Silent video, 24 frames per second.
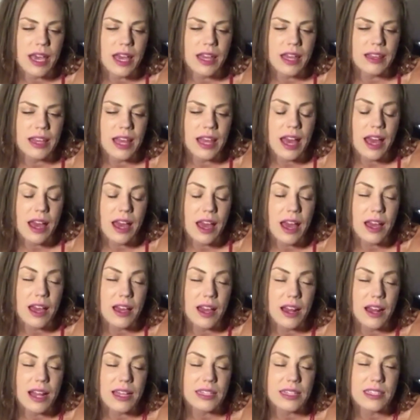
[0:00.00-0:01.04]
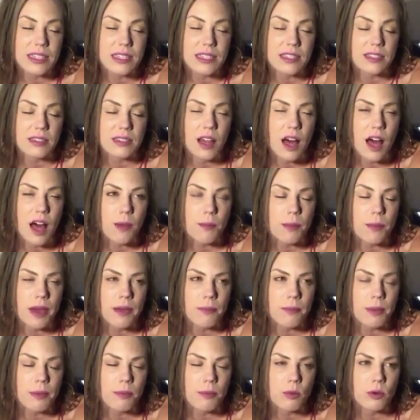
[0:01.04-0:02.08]
and I got asked this a lot by
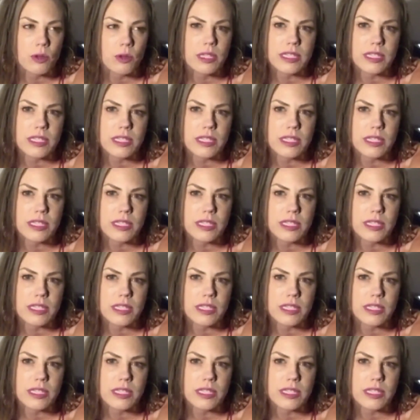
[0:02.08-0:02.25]
people.